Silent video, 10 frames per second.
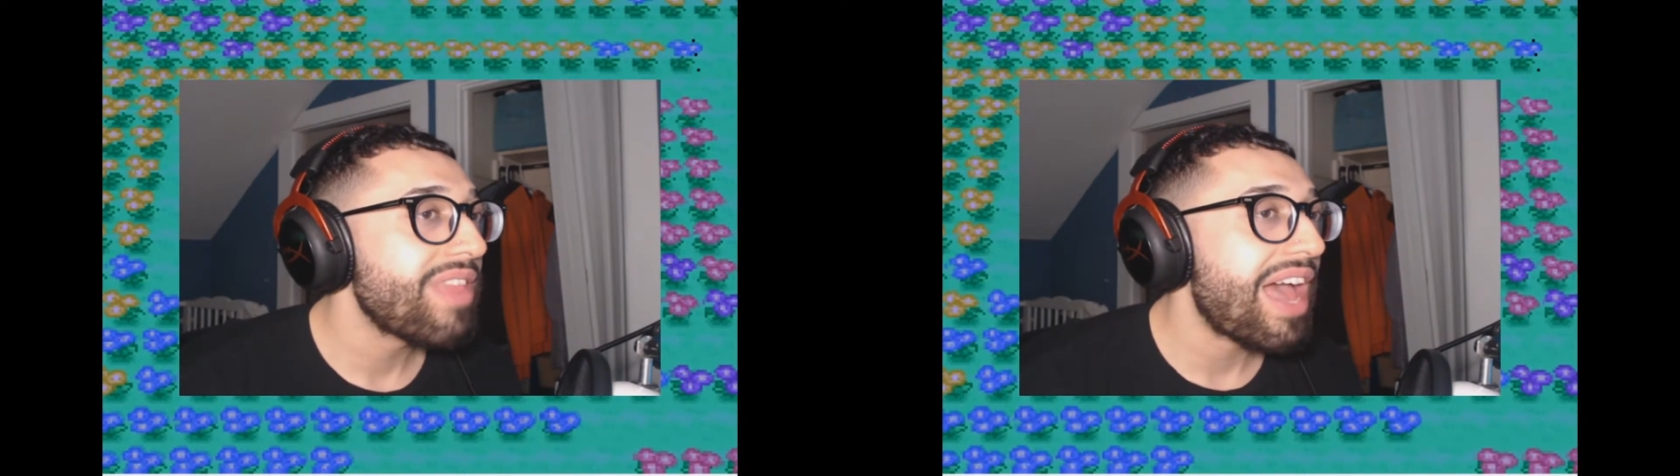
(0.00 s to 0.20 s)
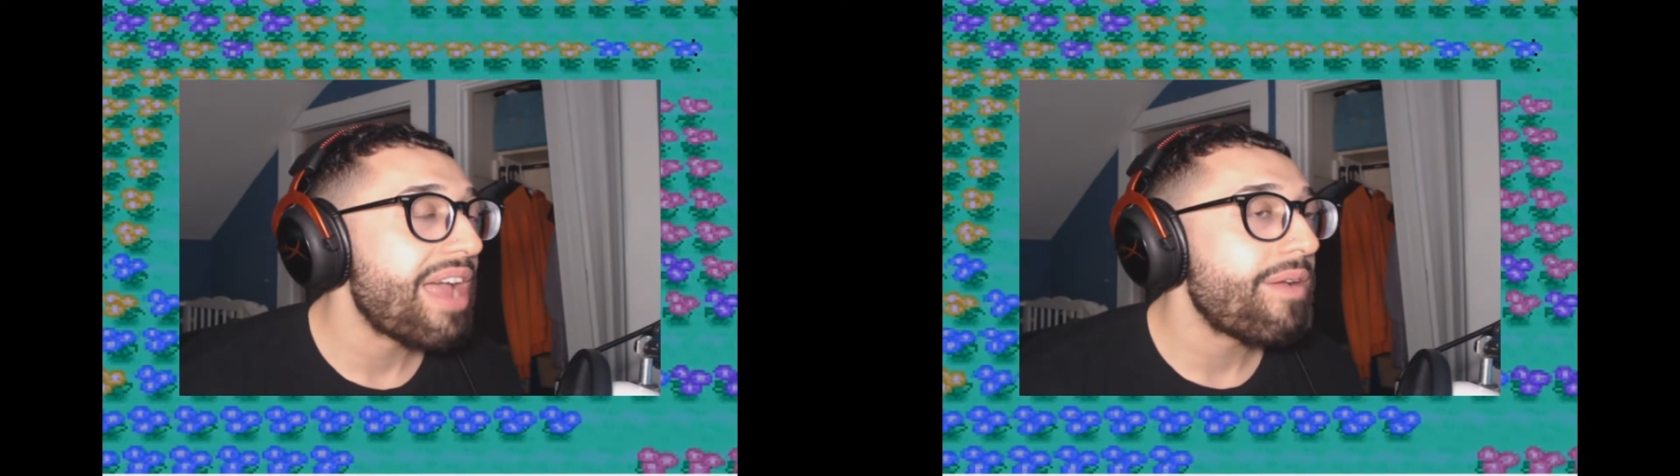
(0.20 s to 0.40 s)

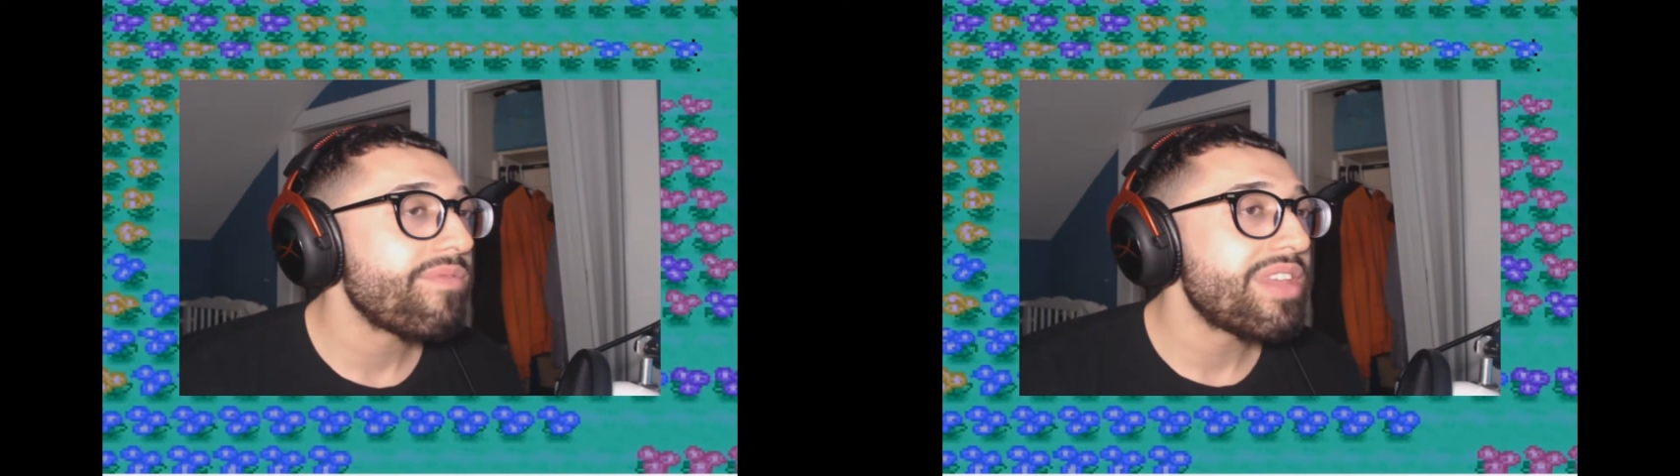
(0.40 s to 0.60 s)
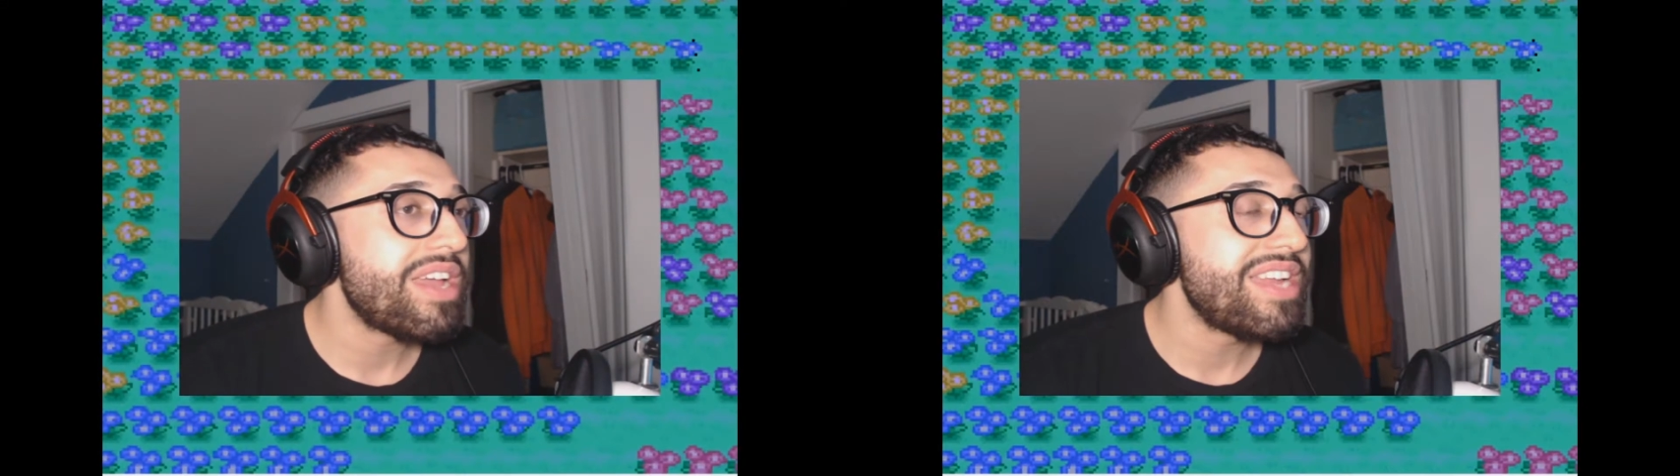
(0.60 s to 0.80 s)
that
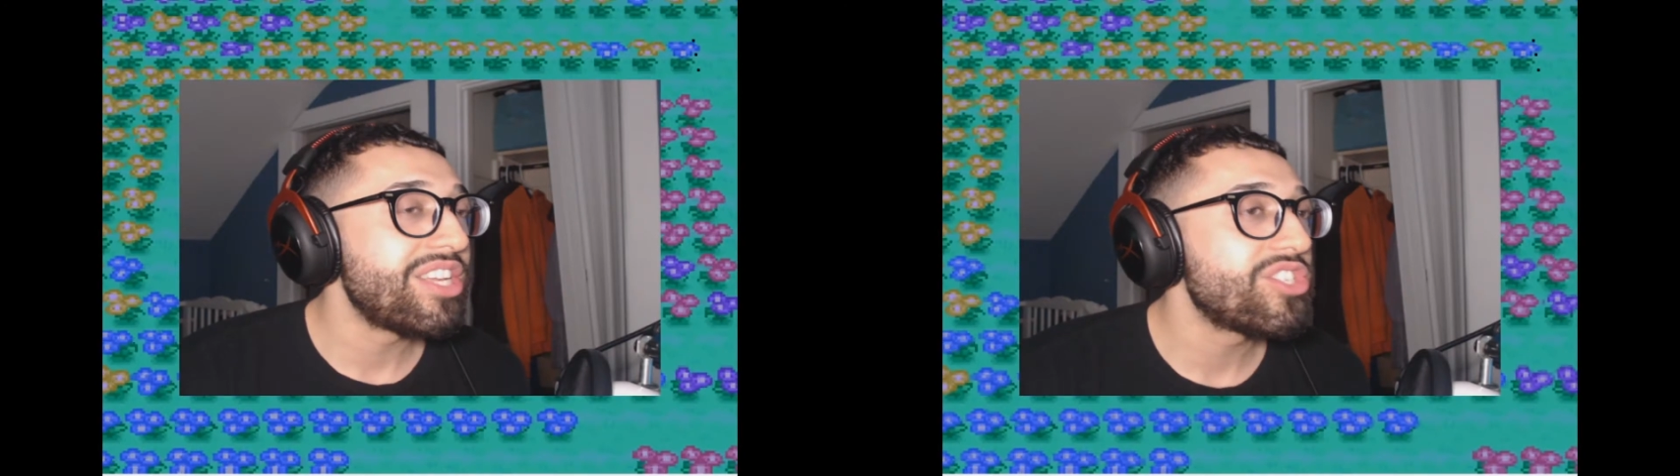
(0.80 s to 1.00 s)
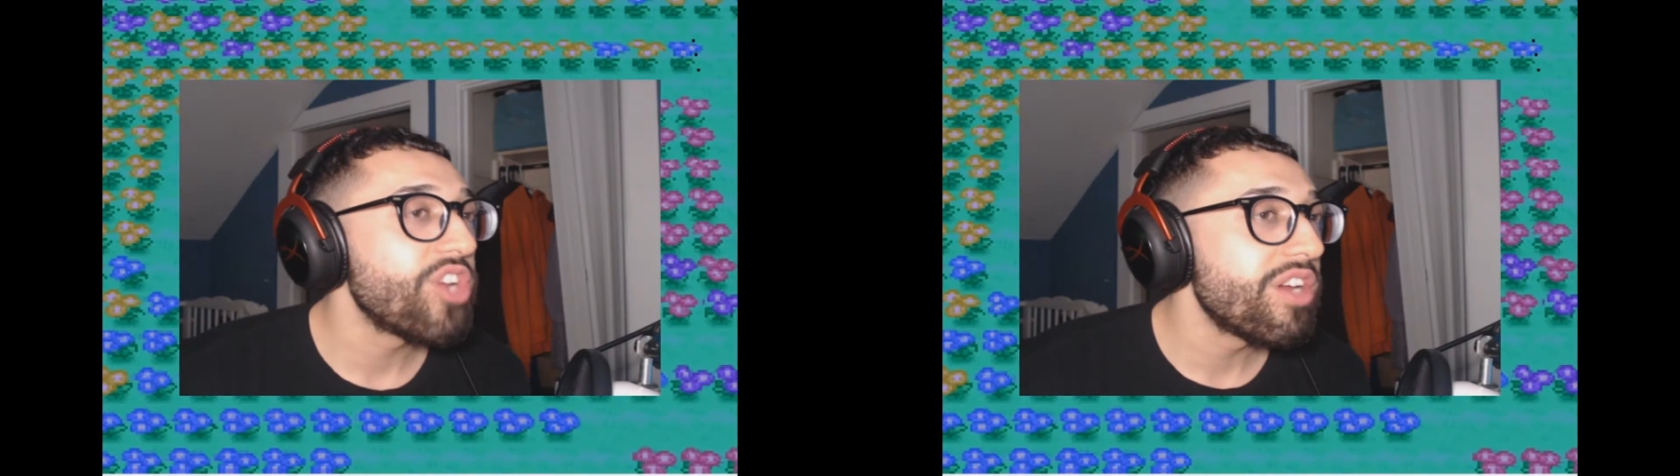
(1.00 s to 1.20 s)
it
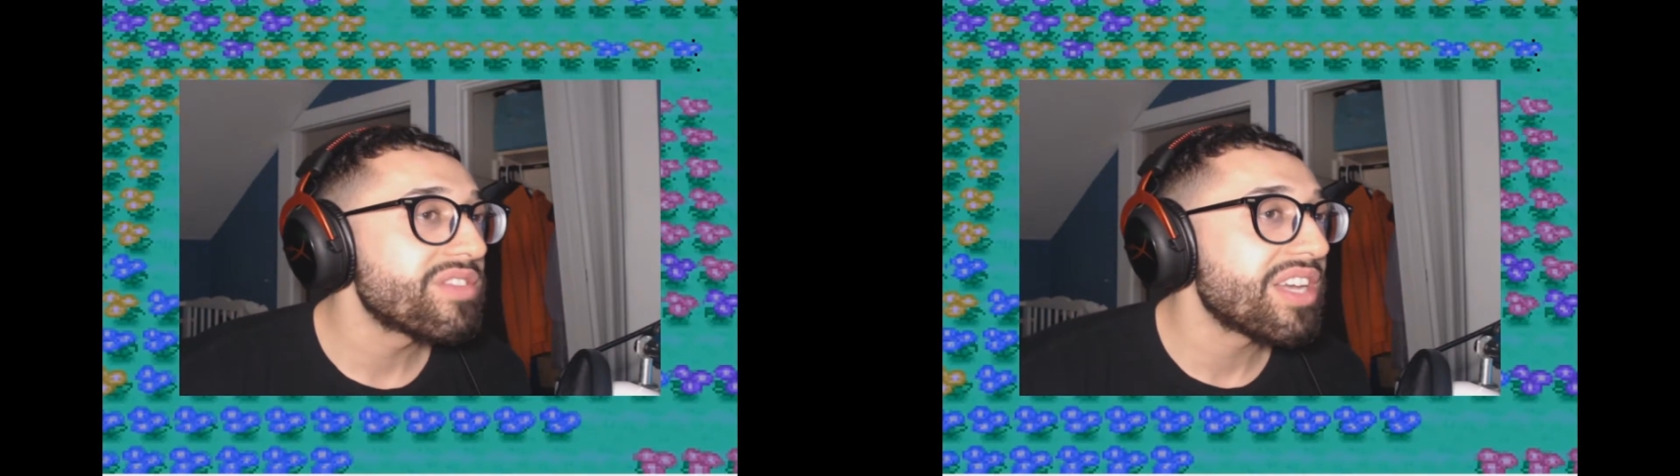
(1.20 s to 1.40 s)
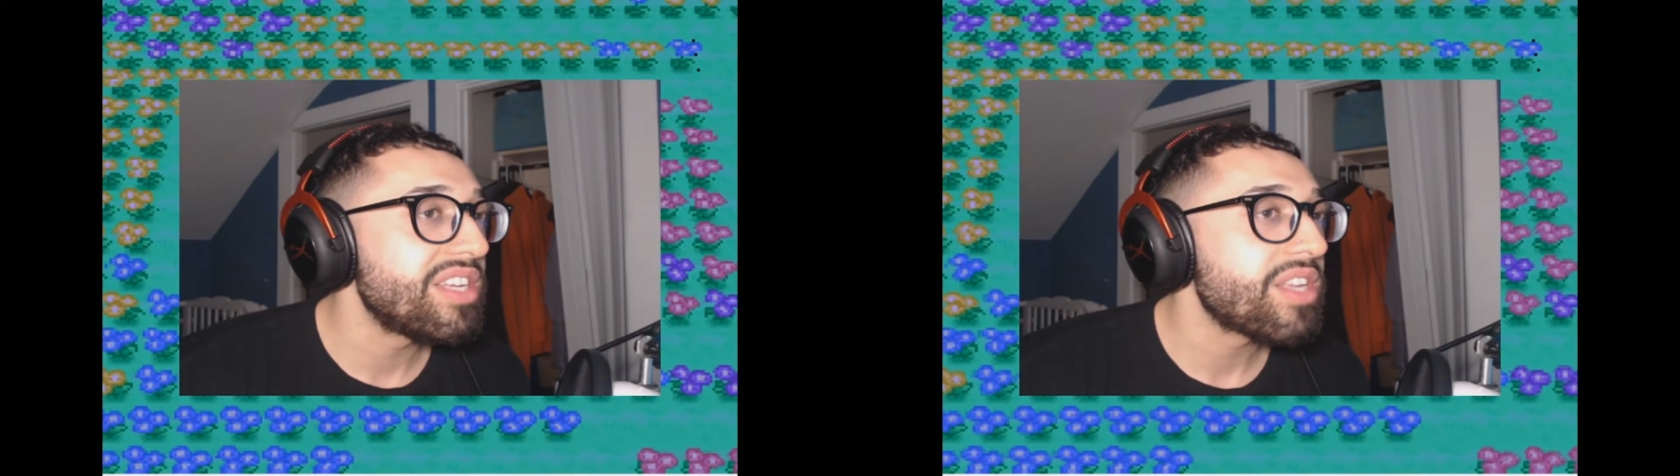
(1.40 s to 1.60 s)

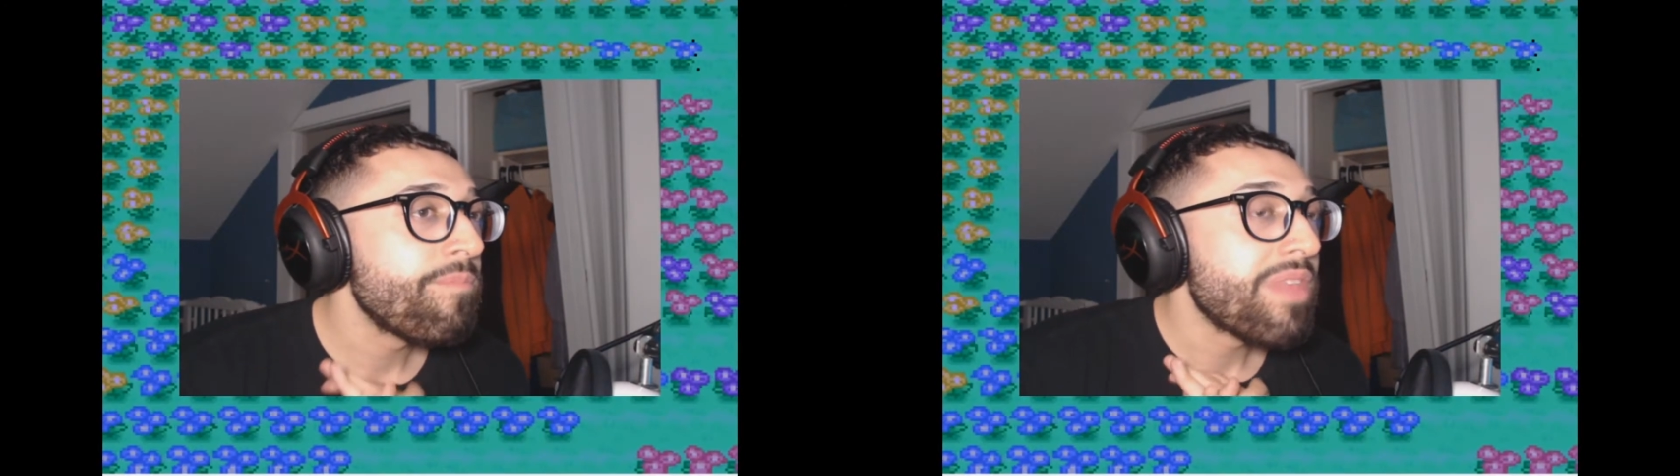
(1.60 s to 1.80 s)
deserves, because